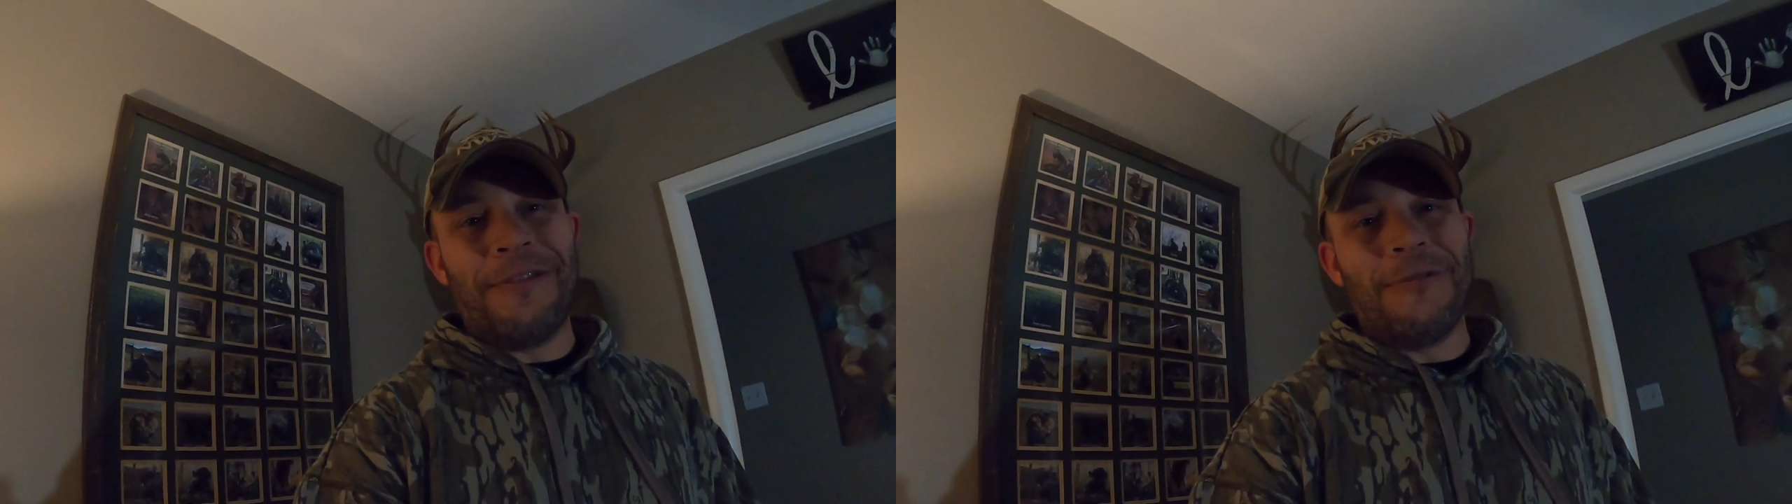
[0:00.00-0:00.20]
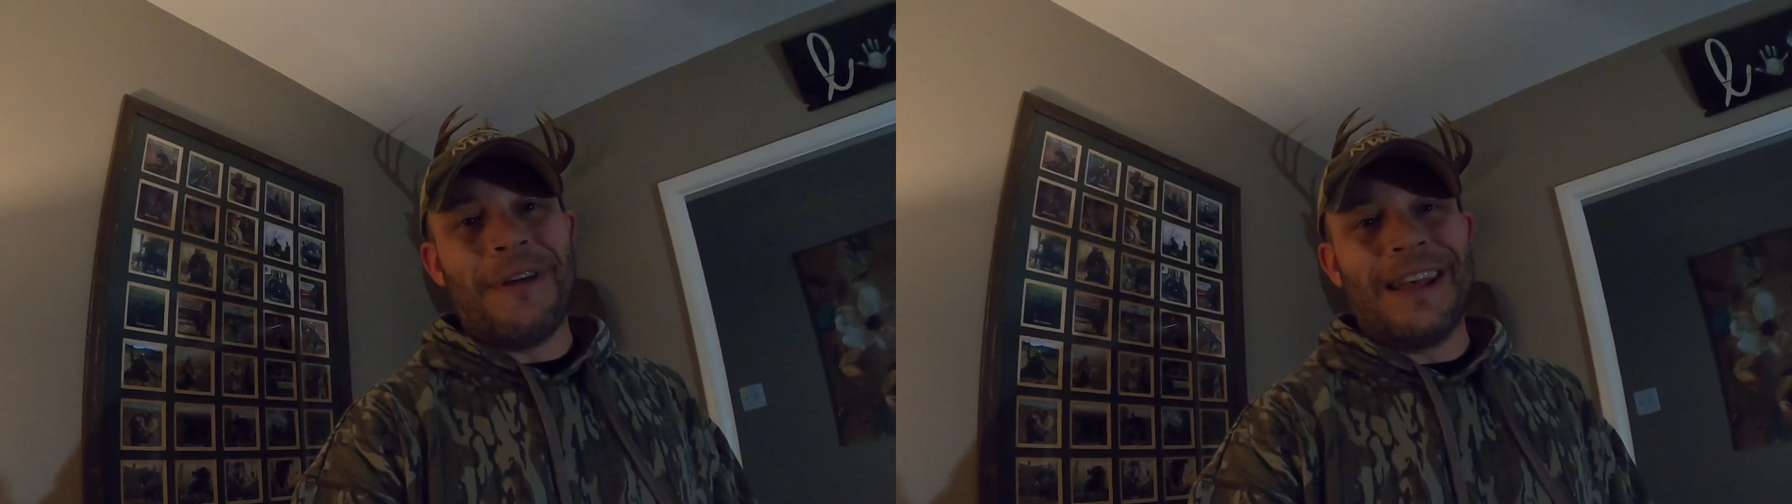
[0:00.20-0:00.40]

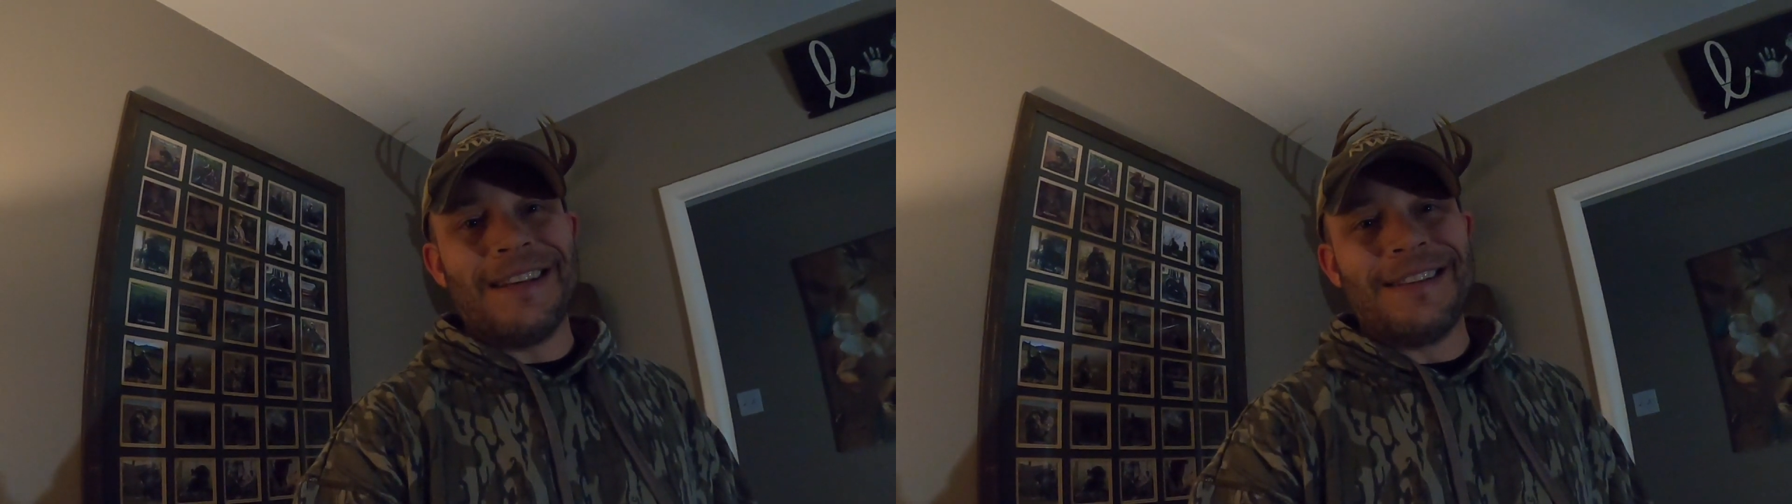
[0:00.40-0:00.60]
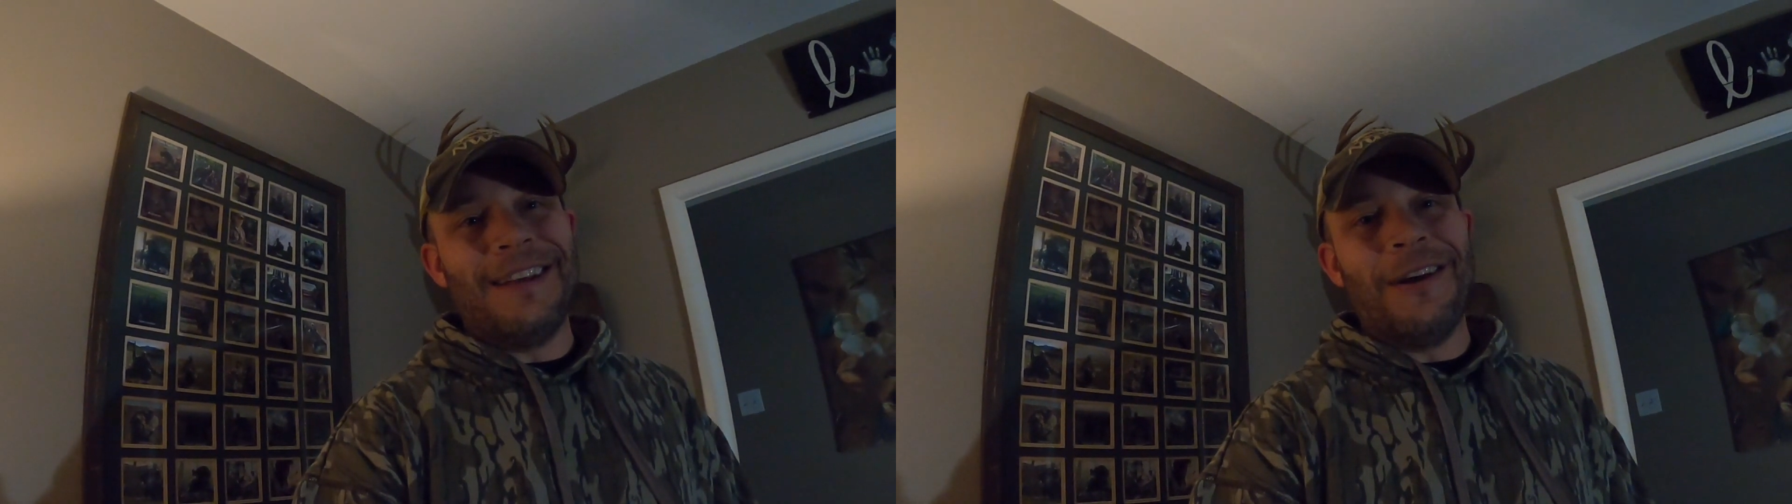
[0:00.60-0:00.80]
threw that
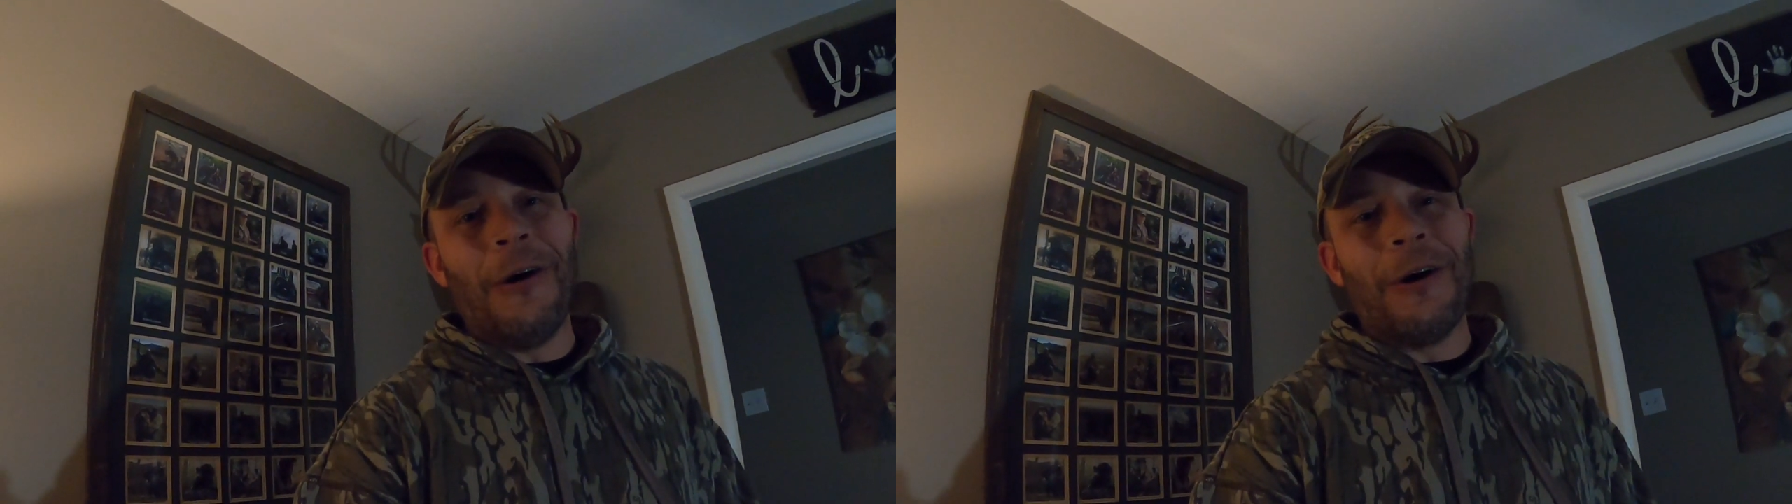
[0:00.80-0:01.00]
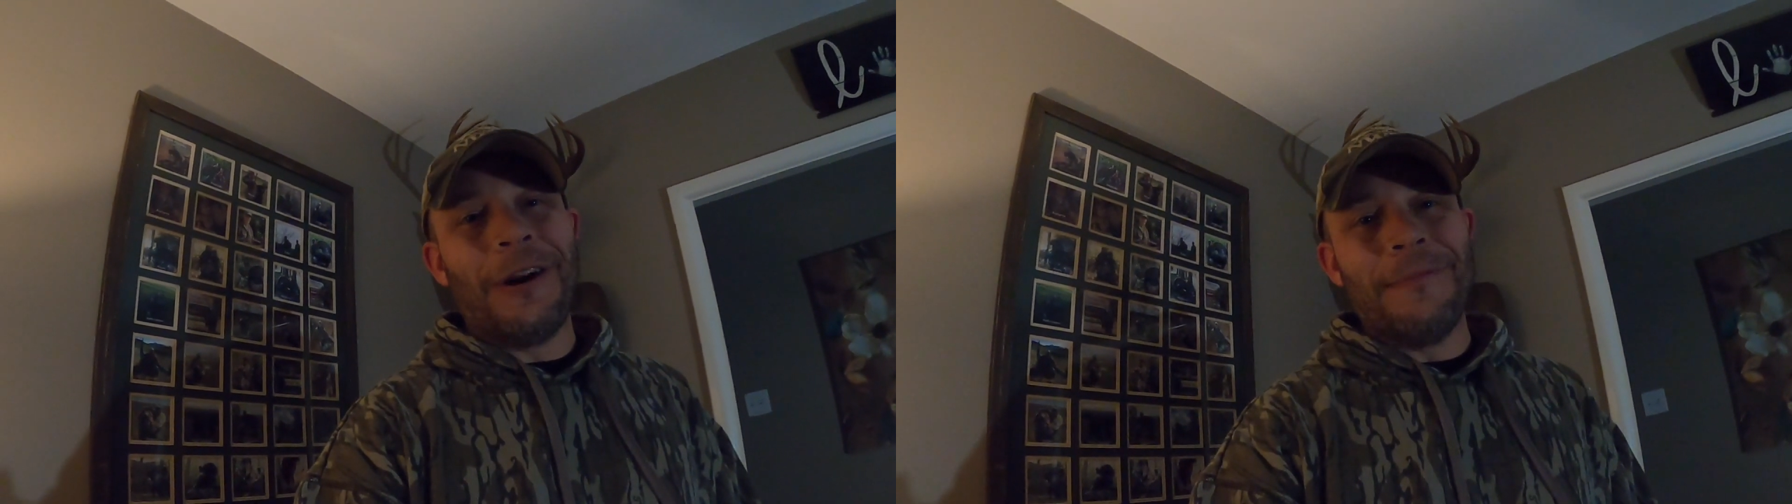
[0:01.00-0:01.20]
SD
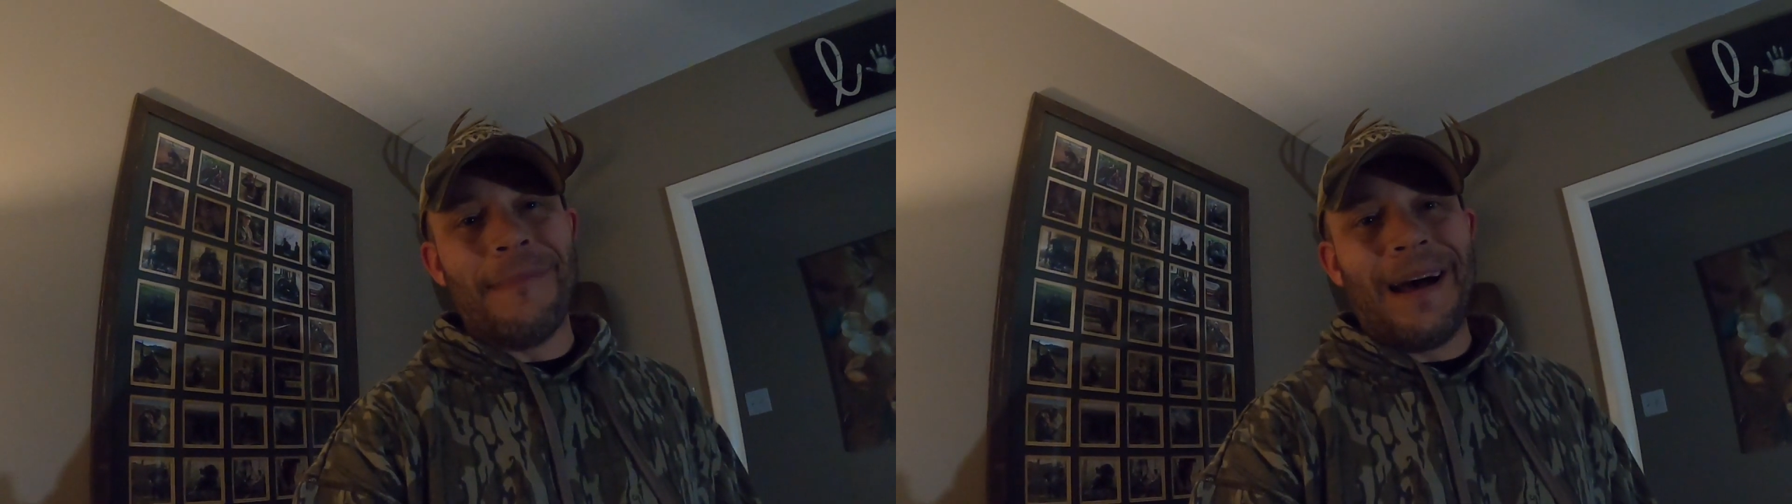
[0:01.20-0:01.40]
card in